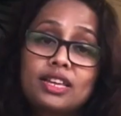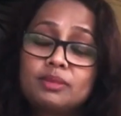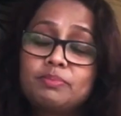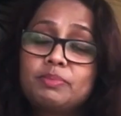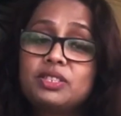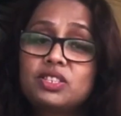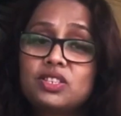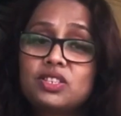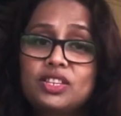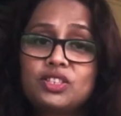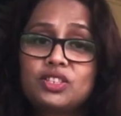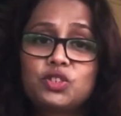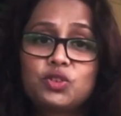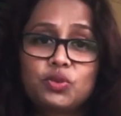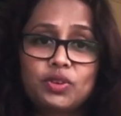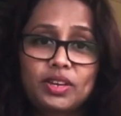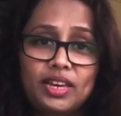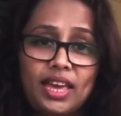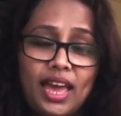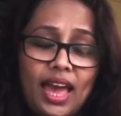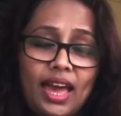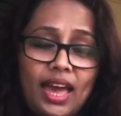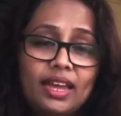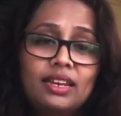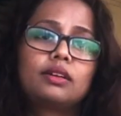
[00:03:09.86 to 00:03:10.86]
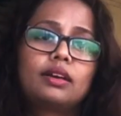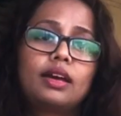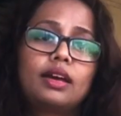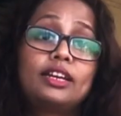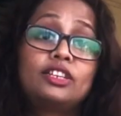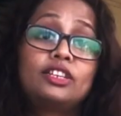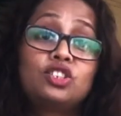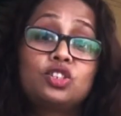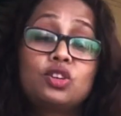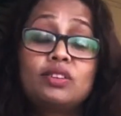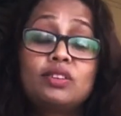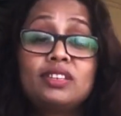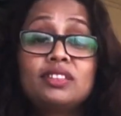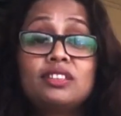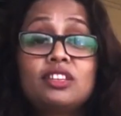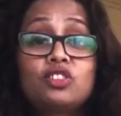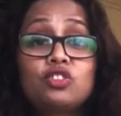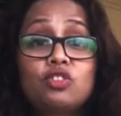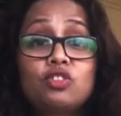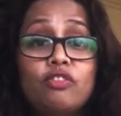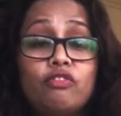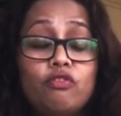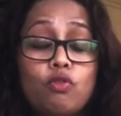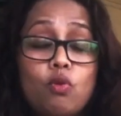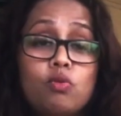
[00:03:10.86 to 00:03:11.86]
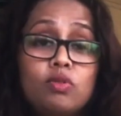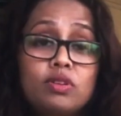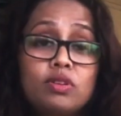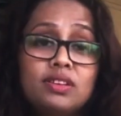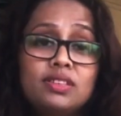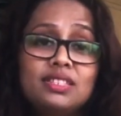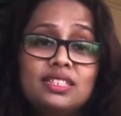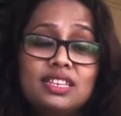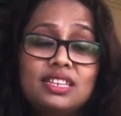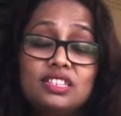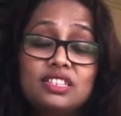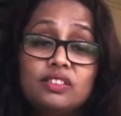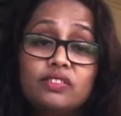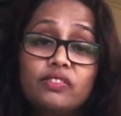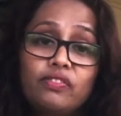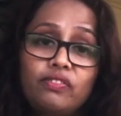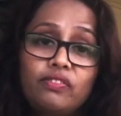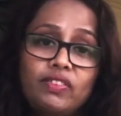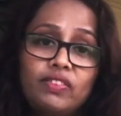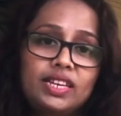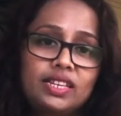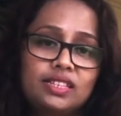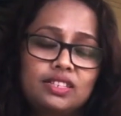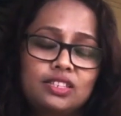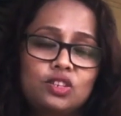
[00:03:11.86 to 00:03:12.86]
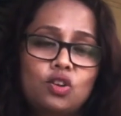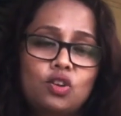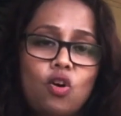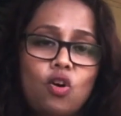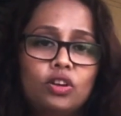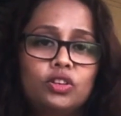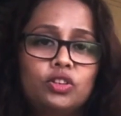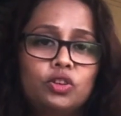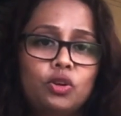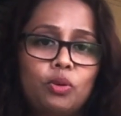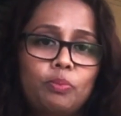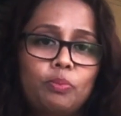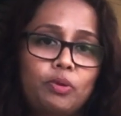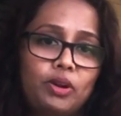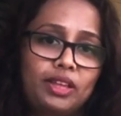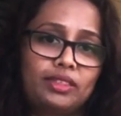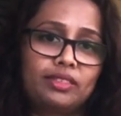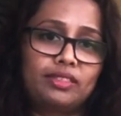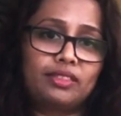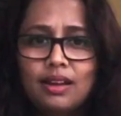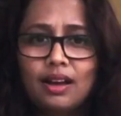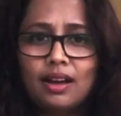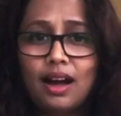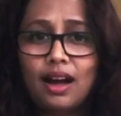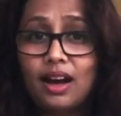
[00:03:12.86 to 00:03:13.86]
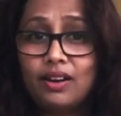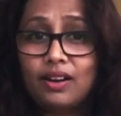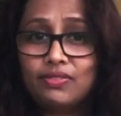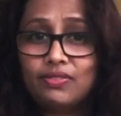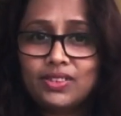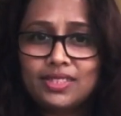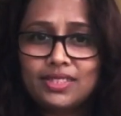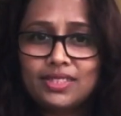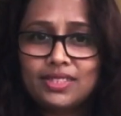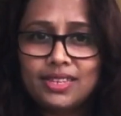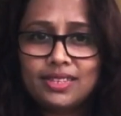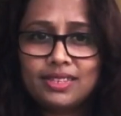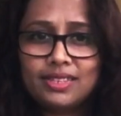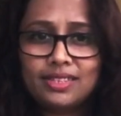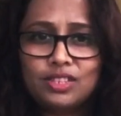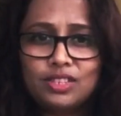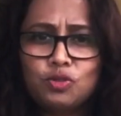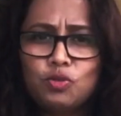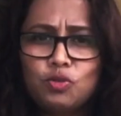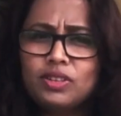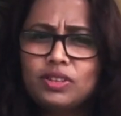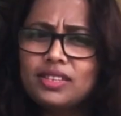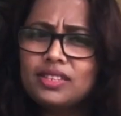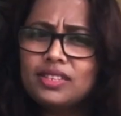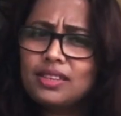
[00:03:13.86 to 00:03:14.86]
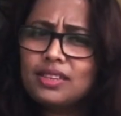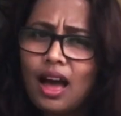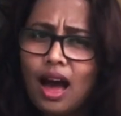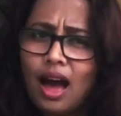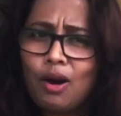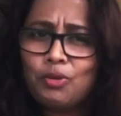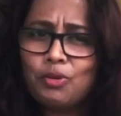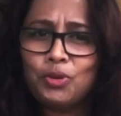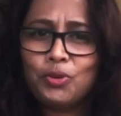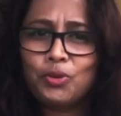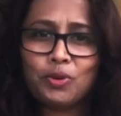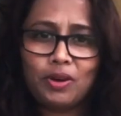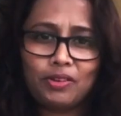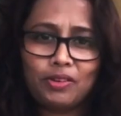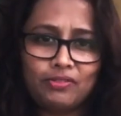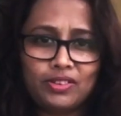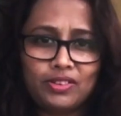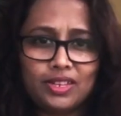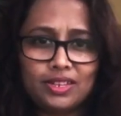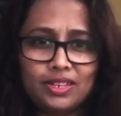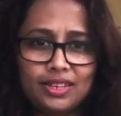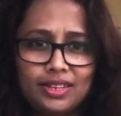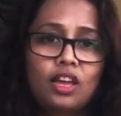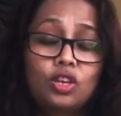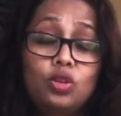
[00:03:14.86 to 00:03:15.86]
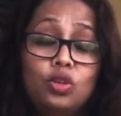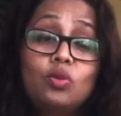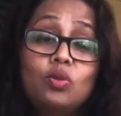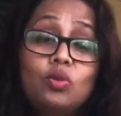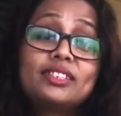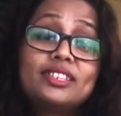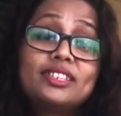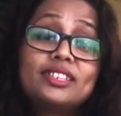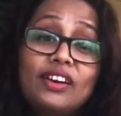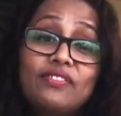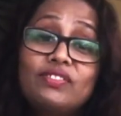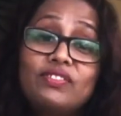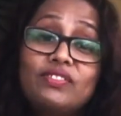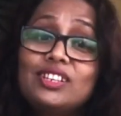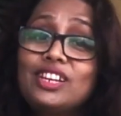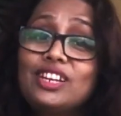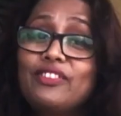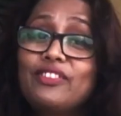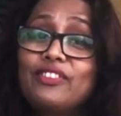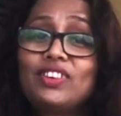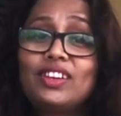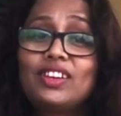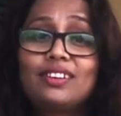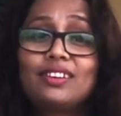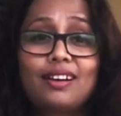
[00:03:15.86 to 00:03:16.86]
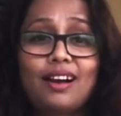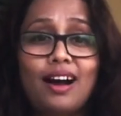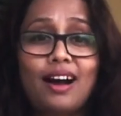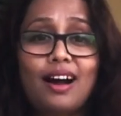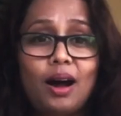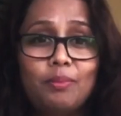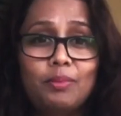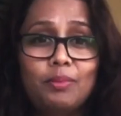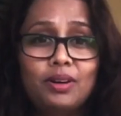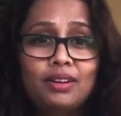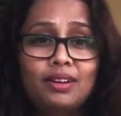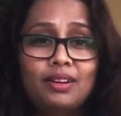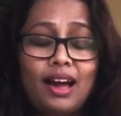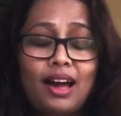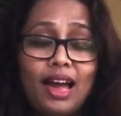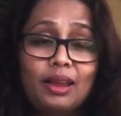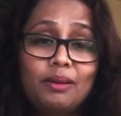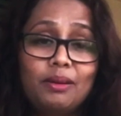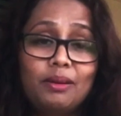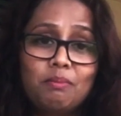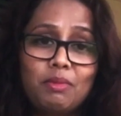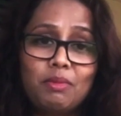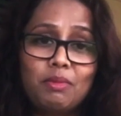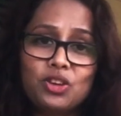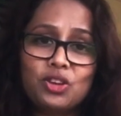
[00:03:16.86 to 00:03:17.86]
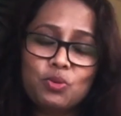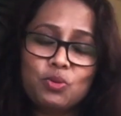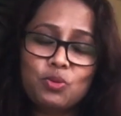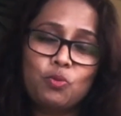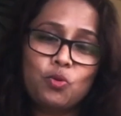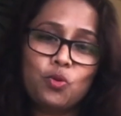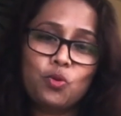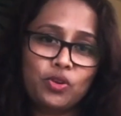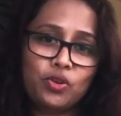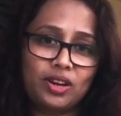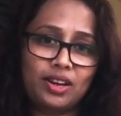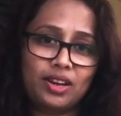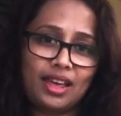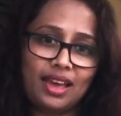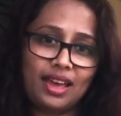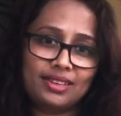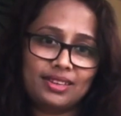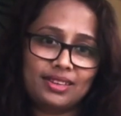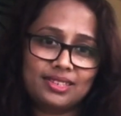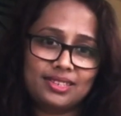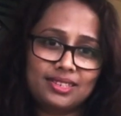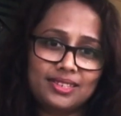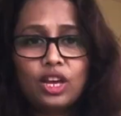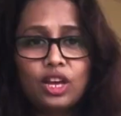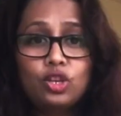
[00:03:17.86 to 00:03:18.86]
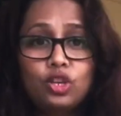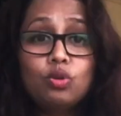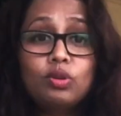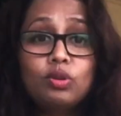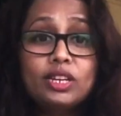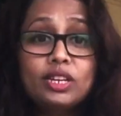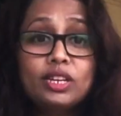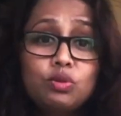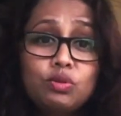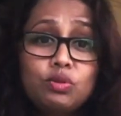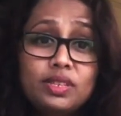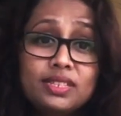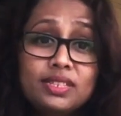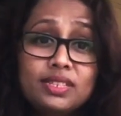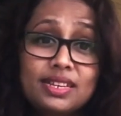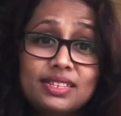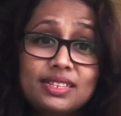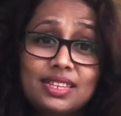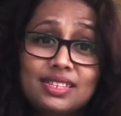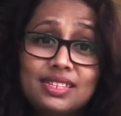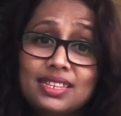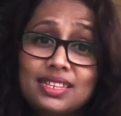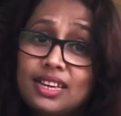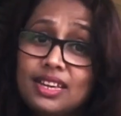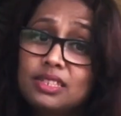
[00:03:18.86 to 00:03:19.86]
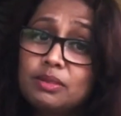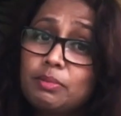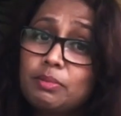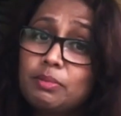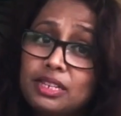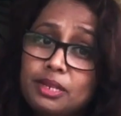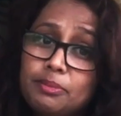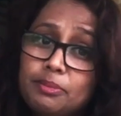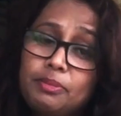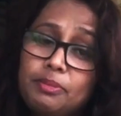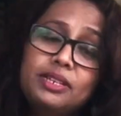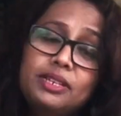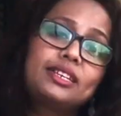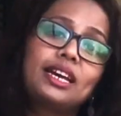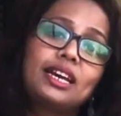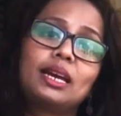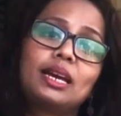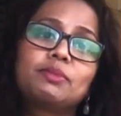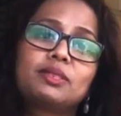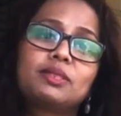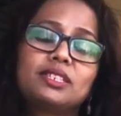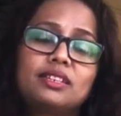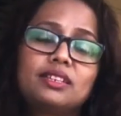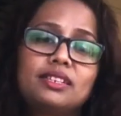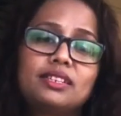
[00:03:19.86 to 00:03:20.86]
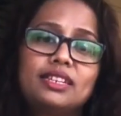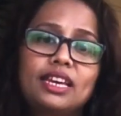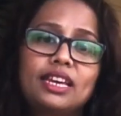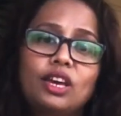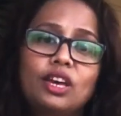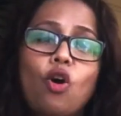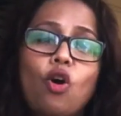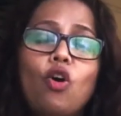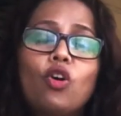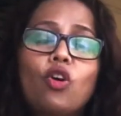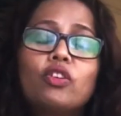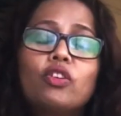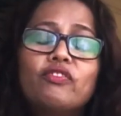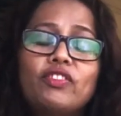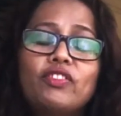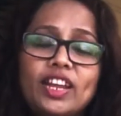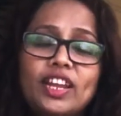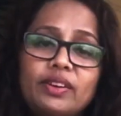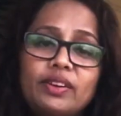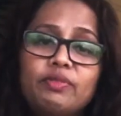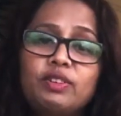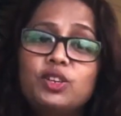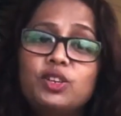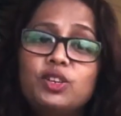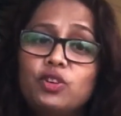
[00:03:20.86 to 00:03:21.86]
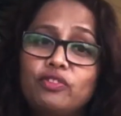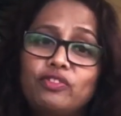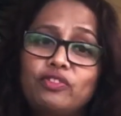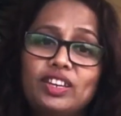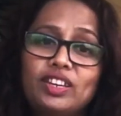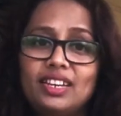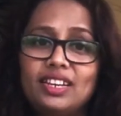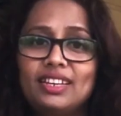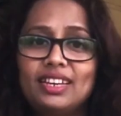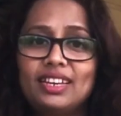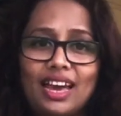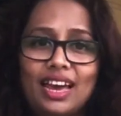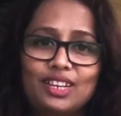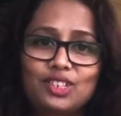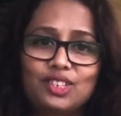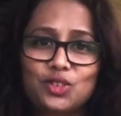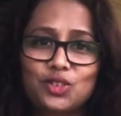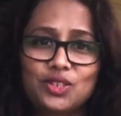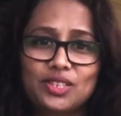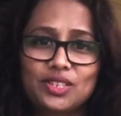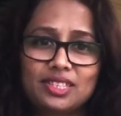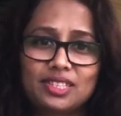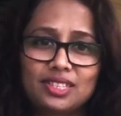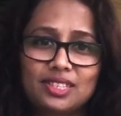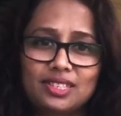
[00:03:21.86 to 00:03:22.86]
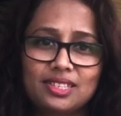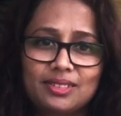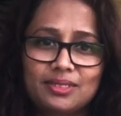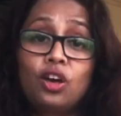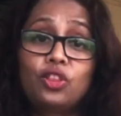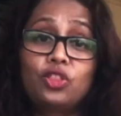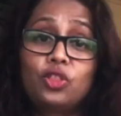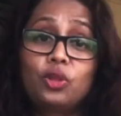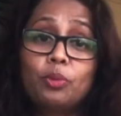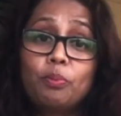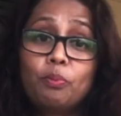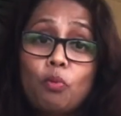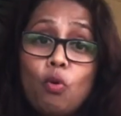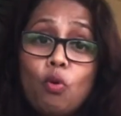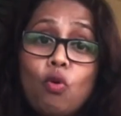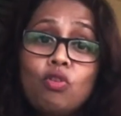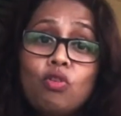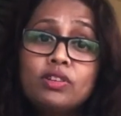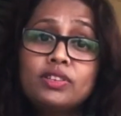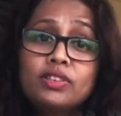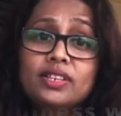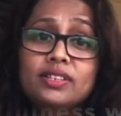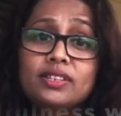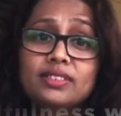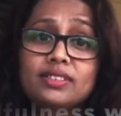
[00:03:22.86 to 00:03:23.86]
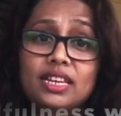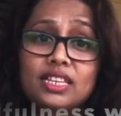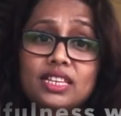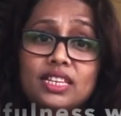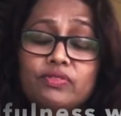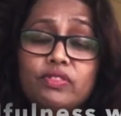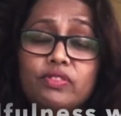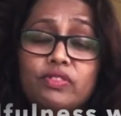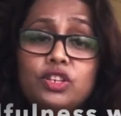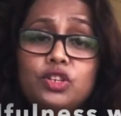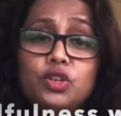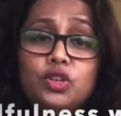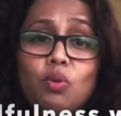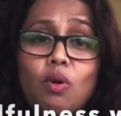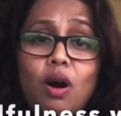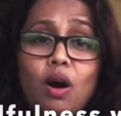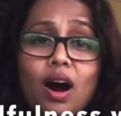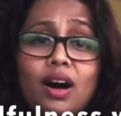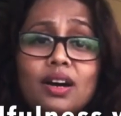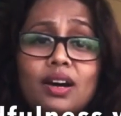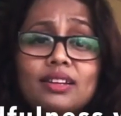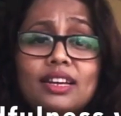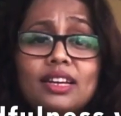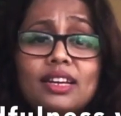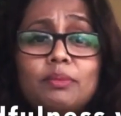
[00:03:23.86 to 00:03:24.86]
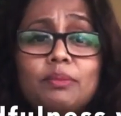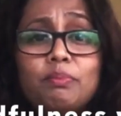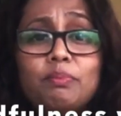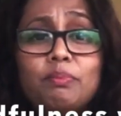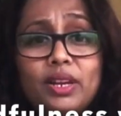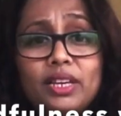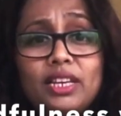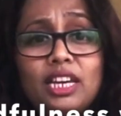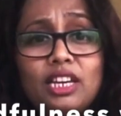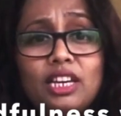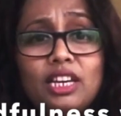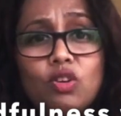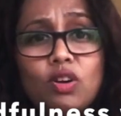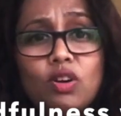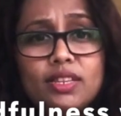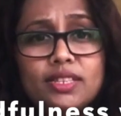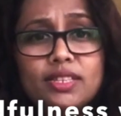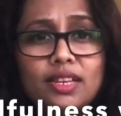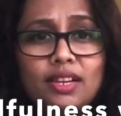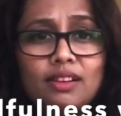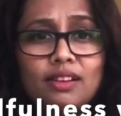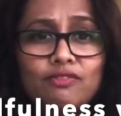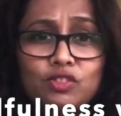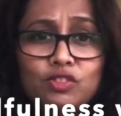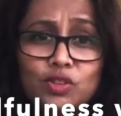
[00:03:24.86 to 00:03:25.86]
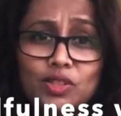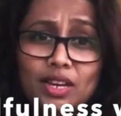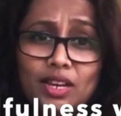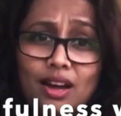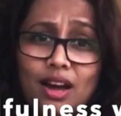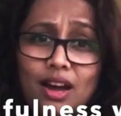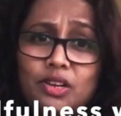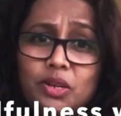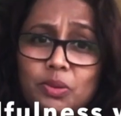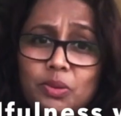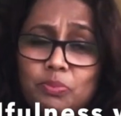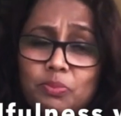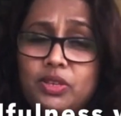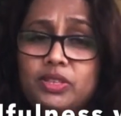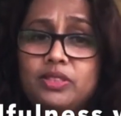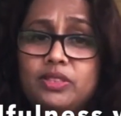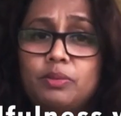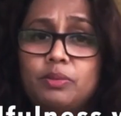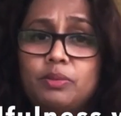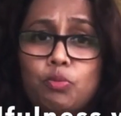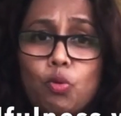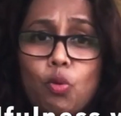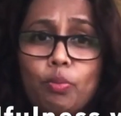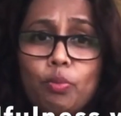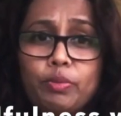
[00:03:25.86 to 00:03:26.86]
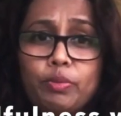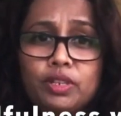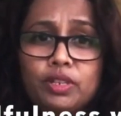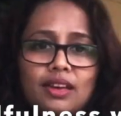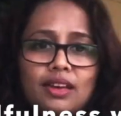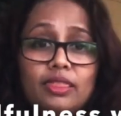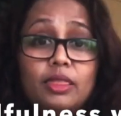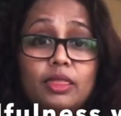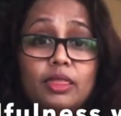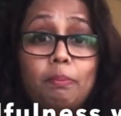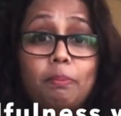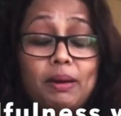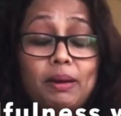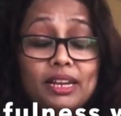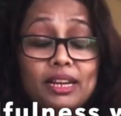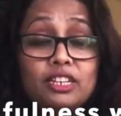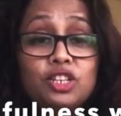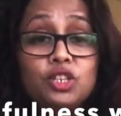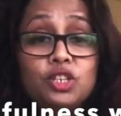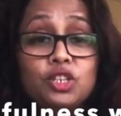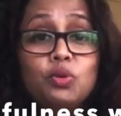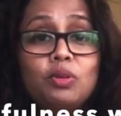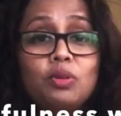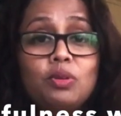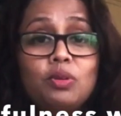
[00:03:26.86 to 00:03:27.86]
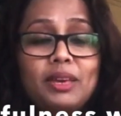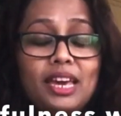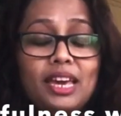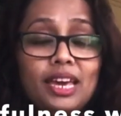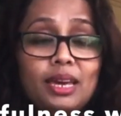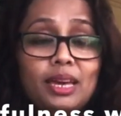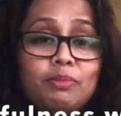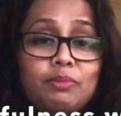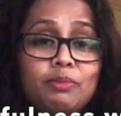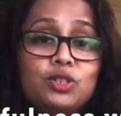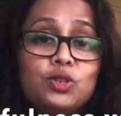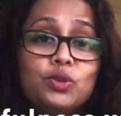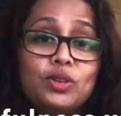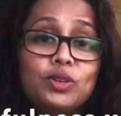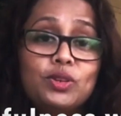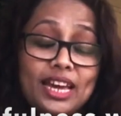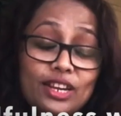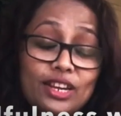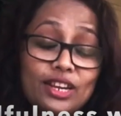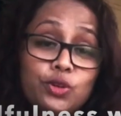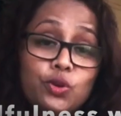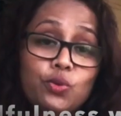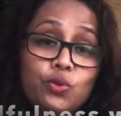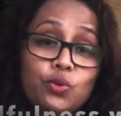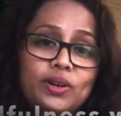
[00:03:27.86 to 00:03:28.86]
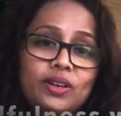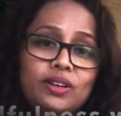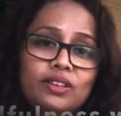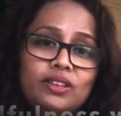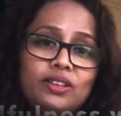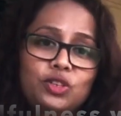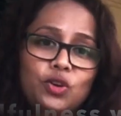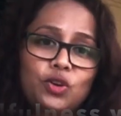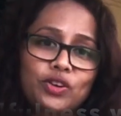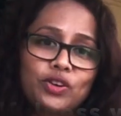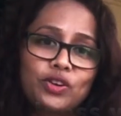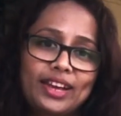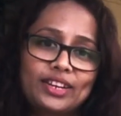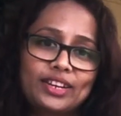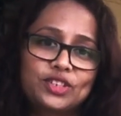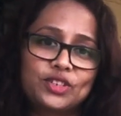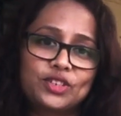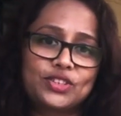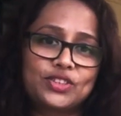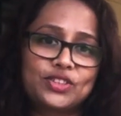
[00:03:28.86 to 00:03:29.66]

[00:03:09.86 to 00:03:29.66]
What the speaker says: much as you can, ensuring that your focus is fixed on your breath. After this, notice how you are feeling. You'll definitely feel calmer and much more relaxed. You can do this exercise multiple times in a day or whenever you're feeling anxious. The more successful you are in bringing yourself to the current present moment, the better you will be able to get over your anxious